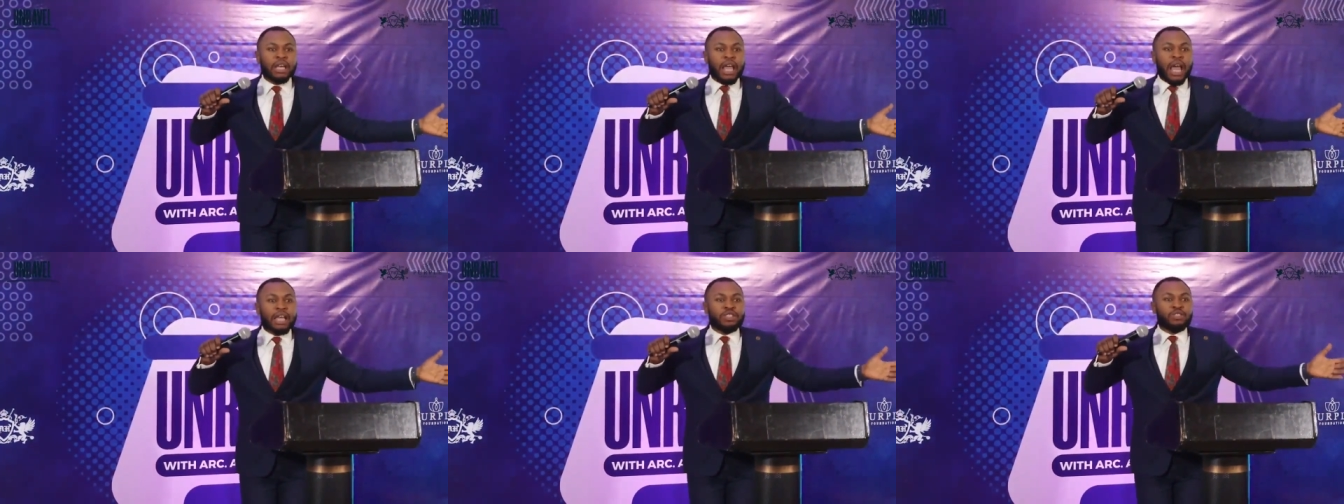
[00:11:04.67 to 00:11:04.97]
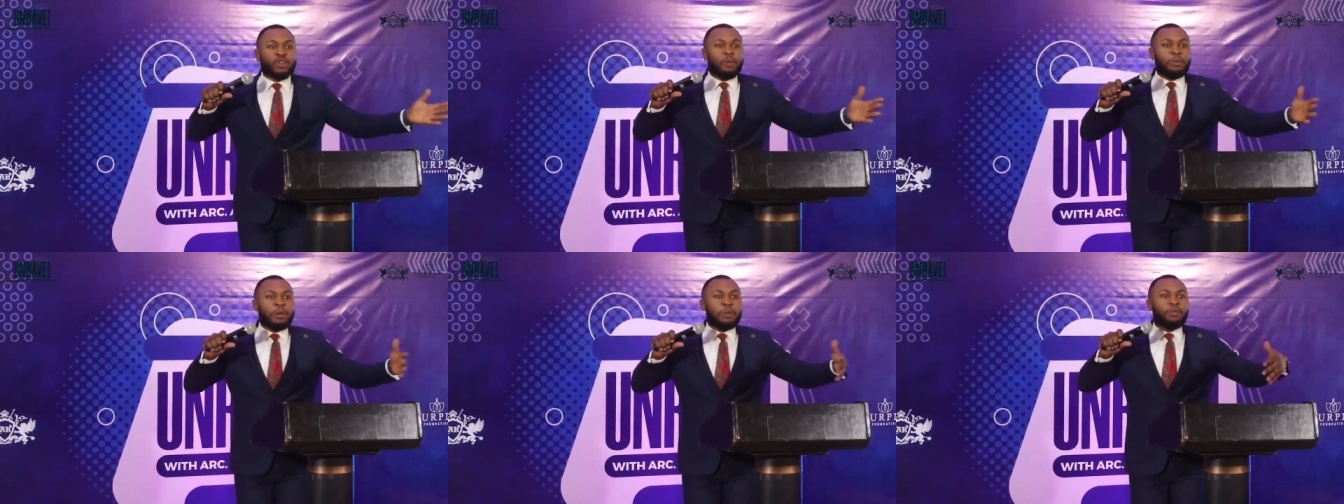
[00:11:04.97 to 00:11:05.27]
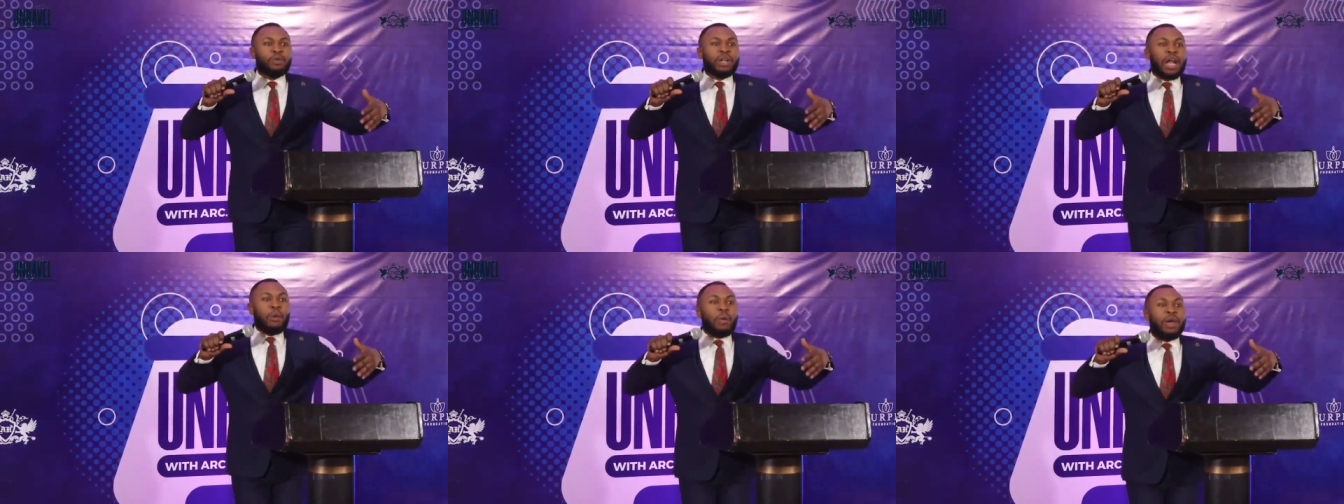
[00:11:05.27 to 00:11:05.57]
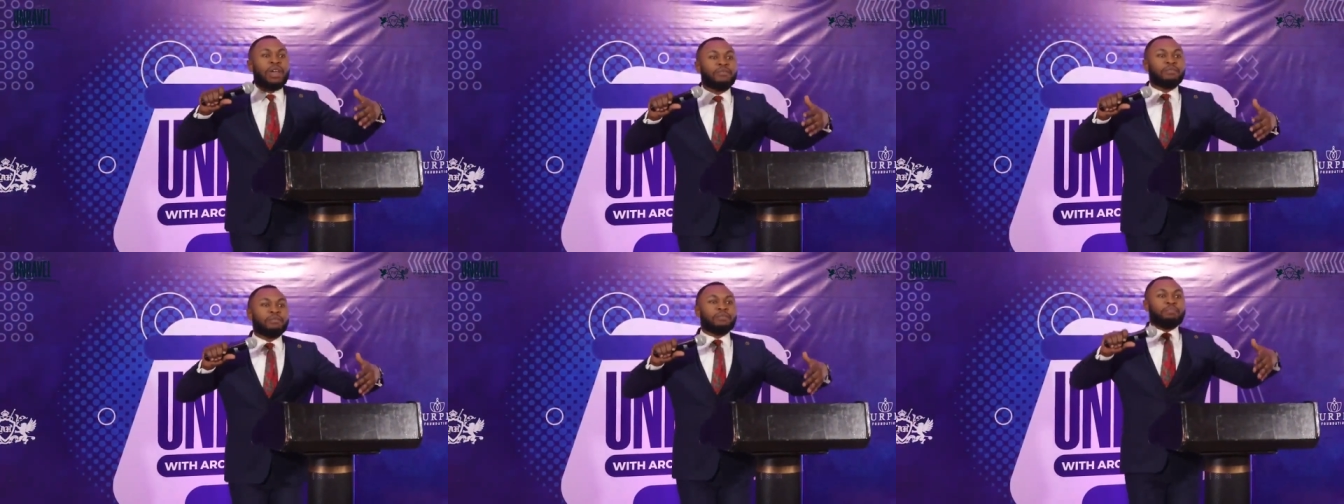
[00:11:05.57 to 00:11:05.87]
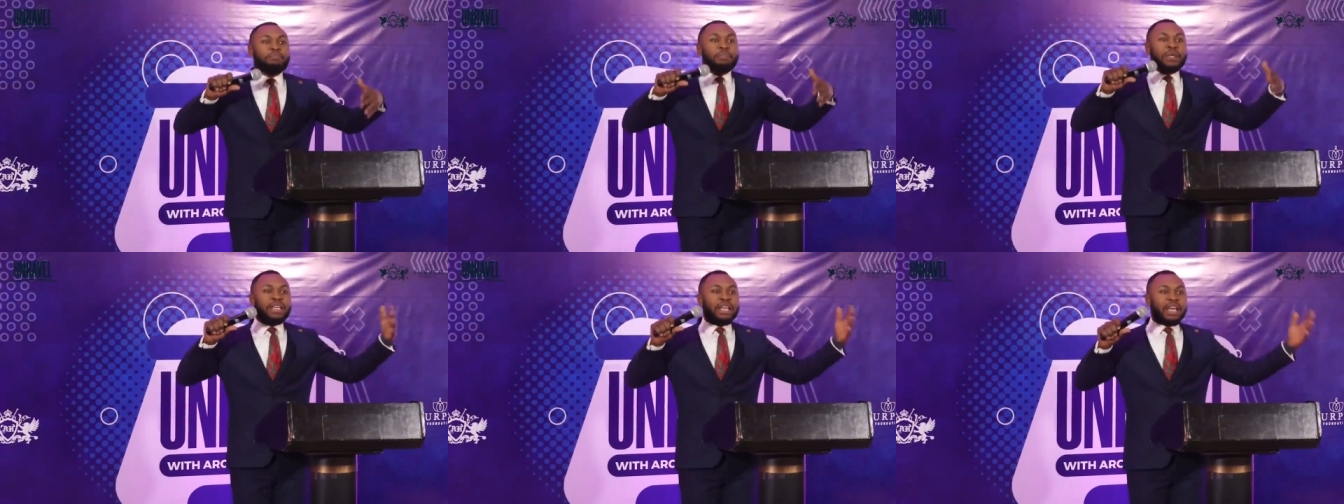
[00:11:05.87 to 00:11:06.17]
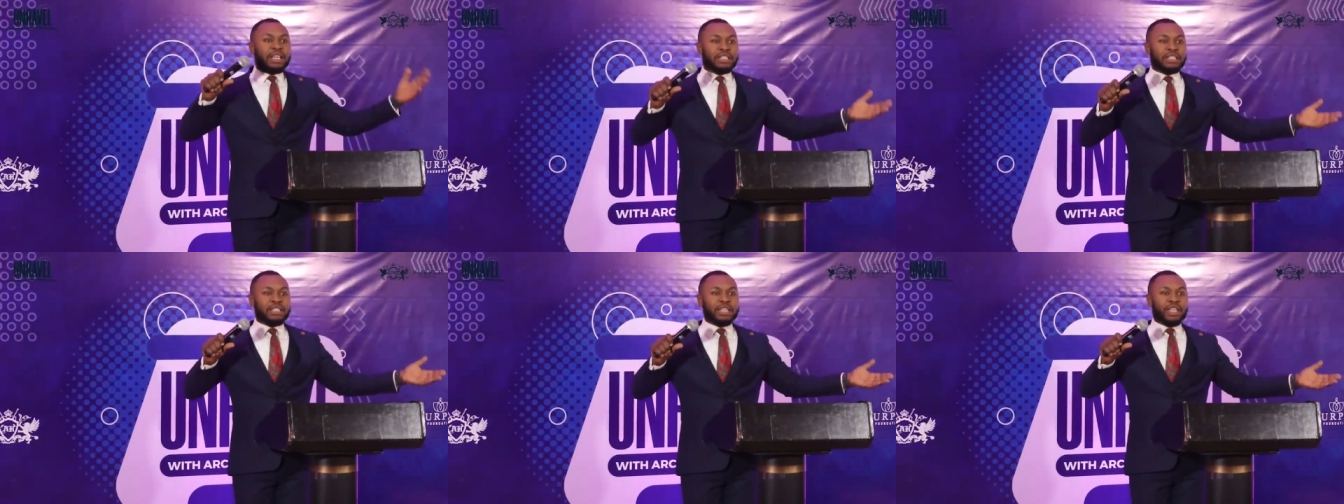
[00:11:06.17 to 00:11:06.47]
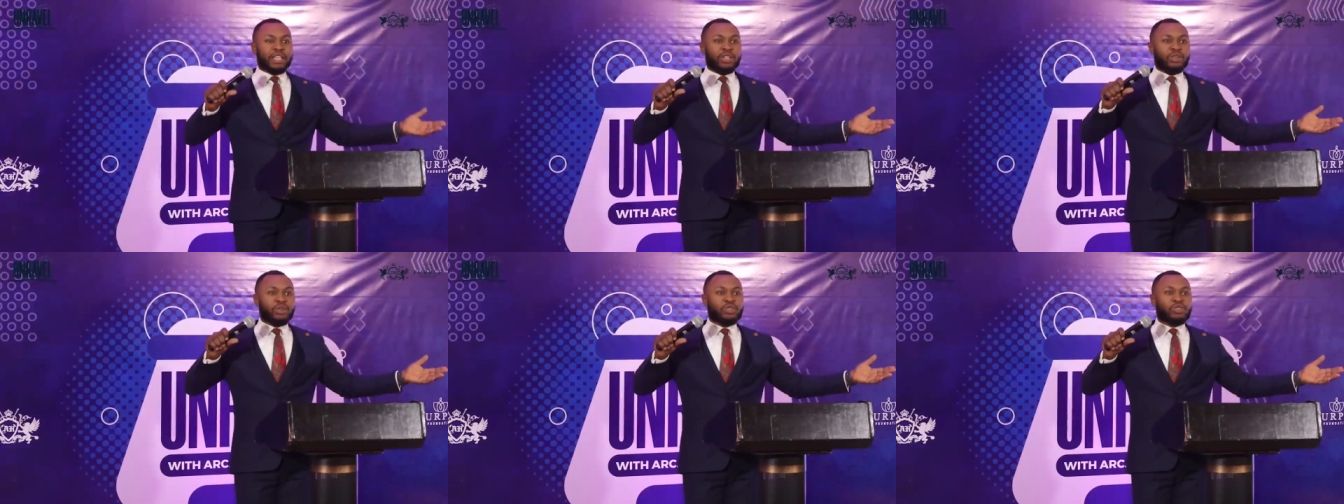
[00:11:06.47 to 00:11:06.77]
I saw people that were biggest in
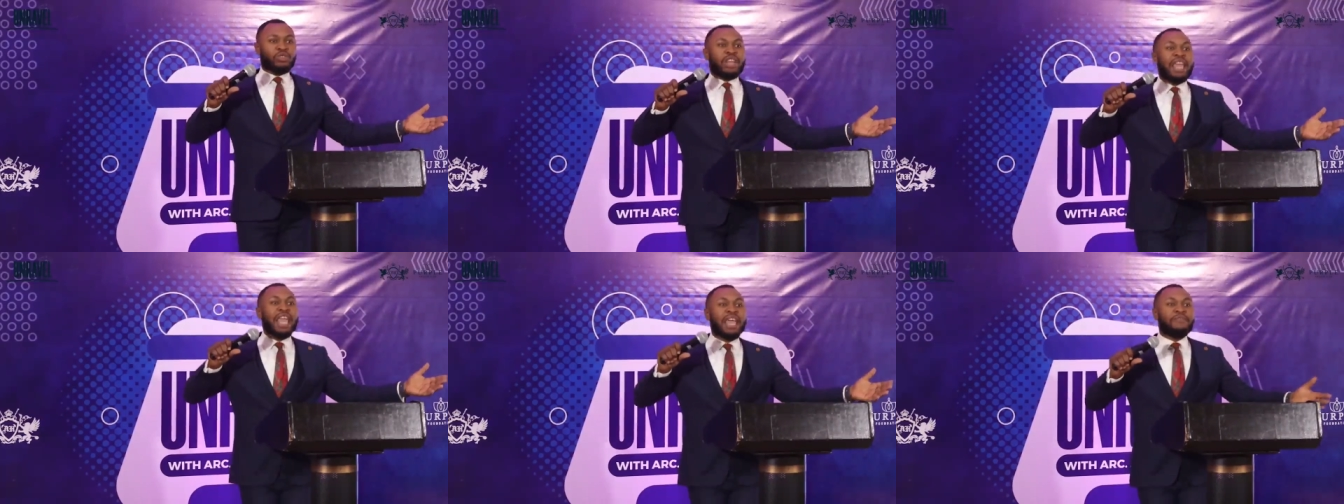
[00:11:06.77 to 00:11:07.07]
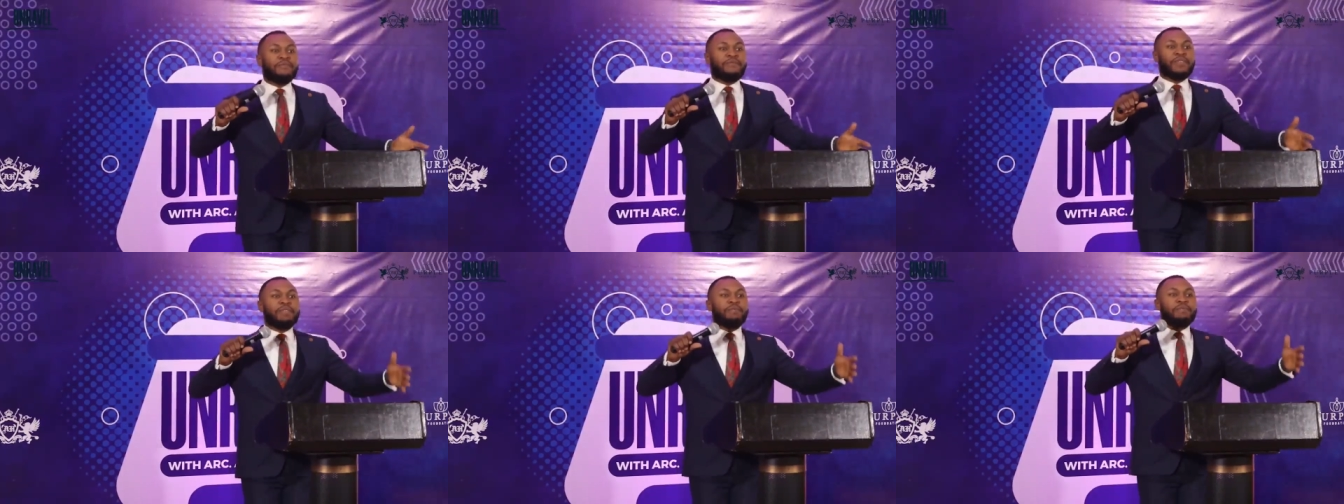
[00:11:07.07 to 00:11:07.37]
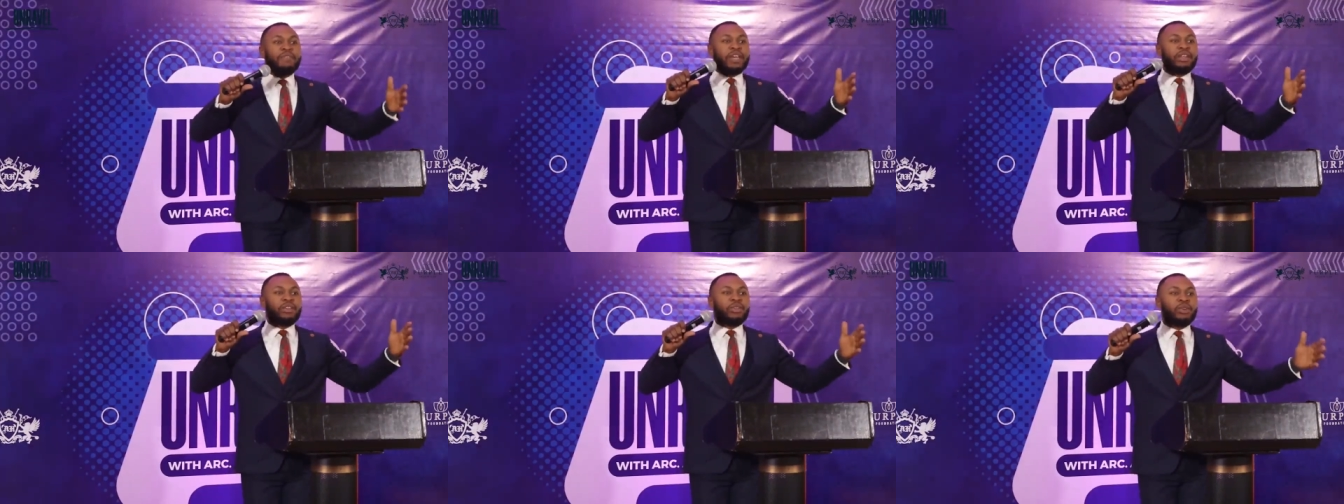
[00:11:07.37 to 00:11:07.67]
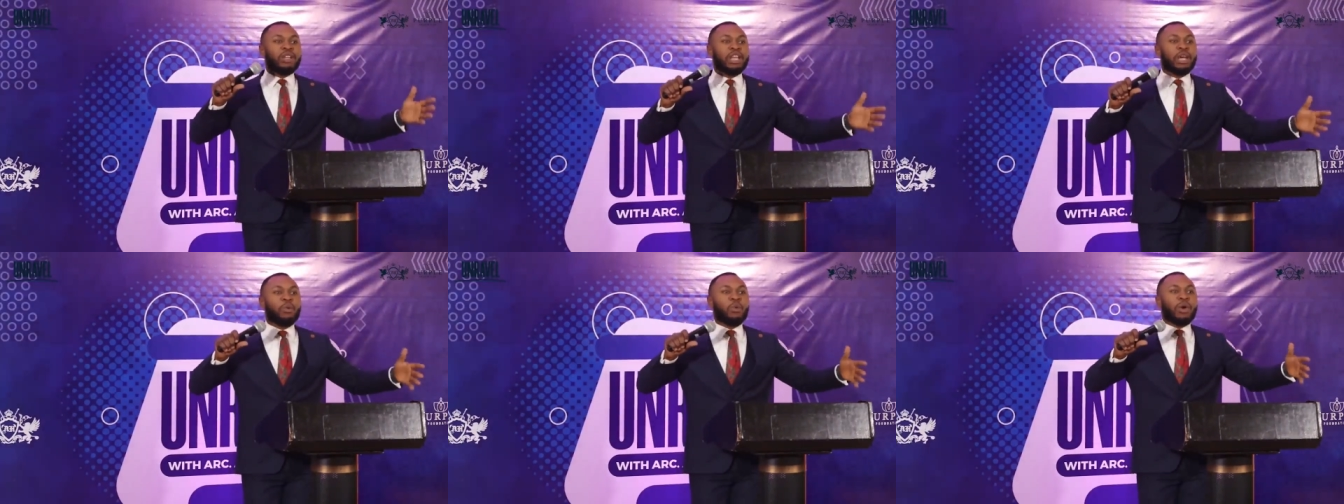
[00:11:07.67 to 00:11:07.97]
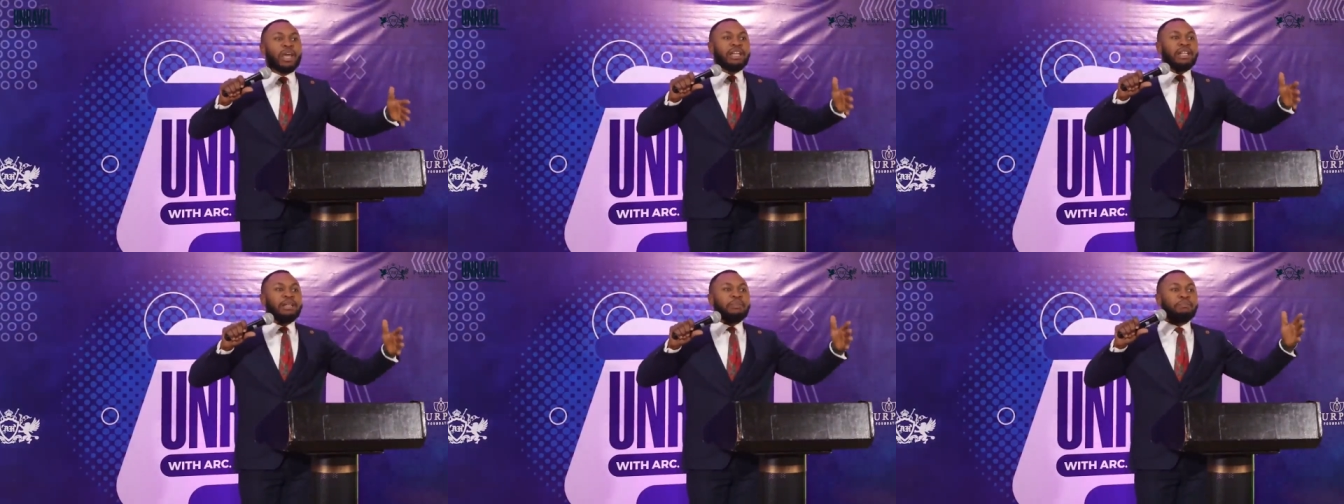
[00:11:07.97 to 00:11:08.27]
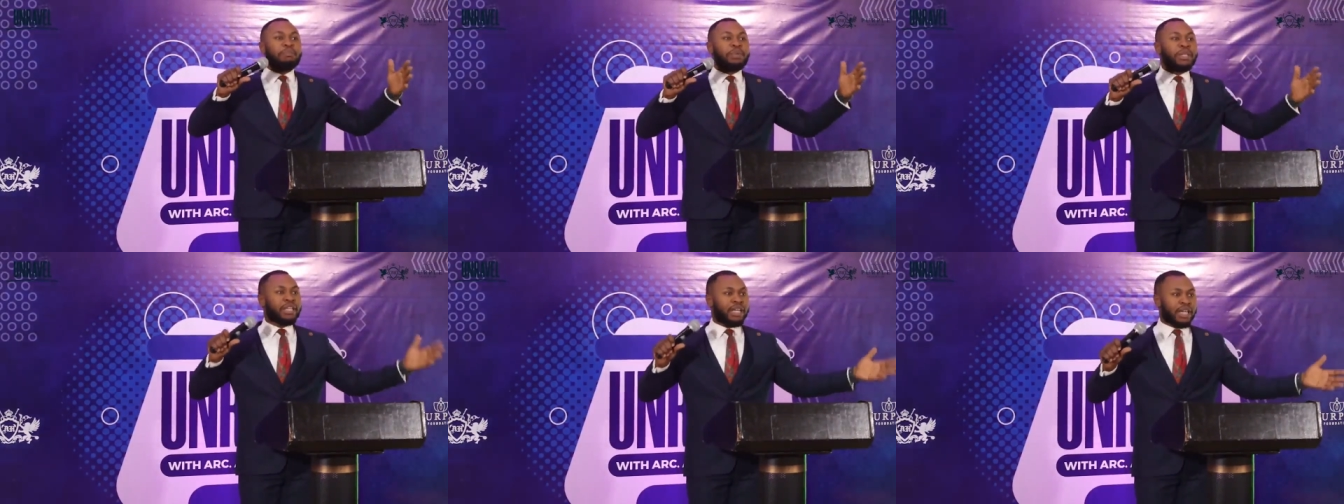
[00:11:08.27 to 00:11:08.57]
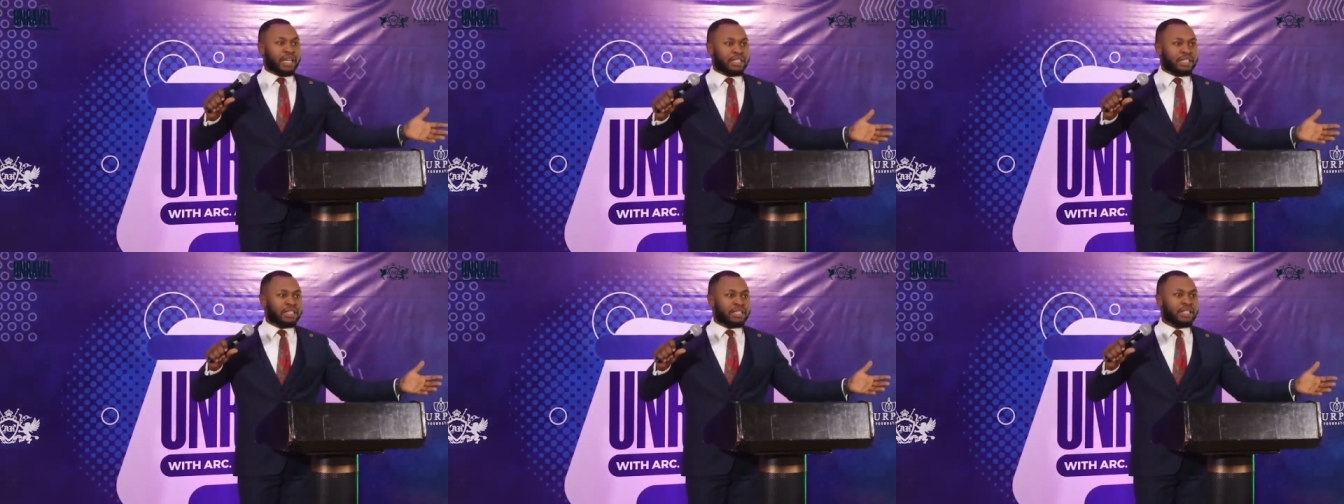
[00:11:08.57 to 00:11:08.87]
the industry. Every vendor there were the
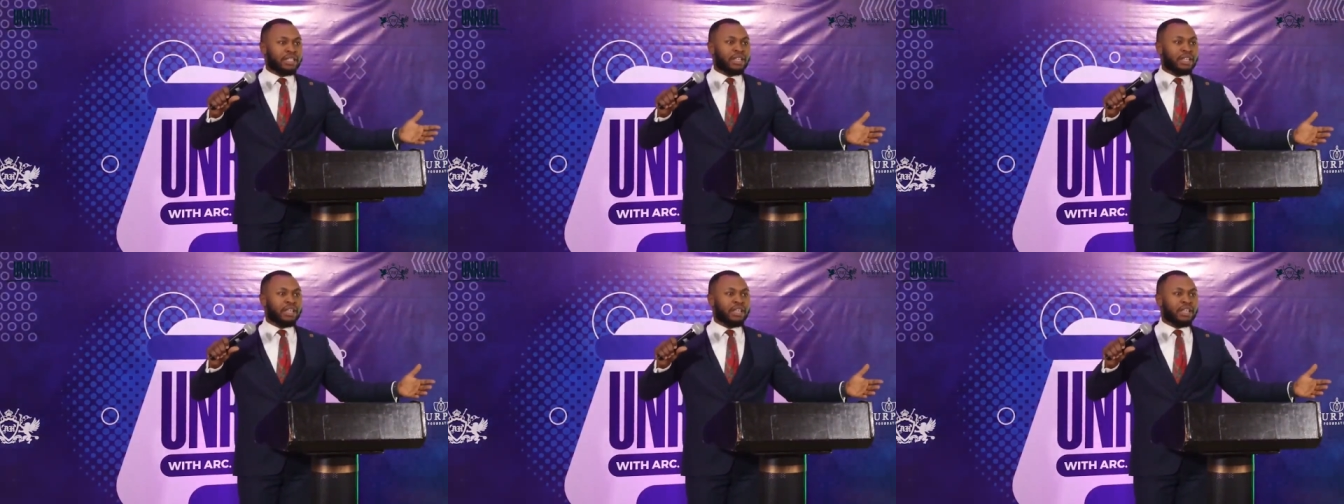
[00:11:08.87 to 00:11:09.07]
biggest.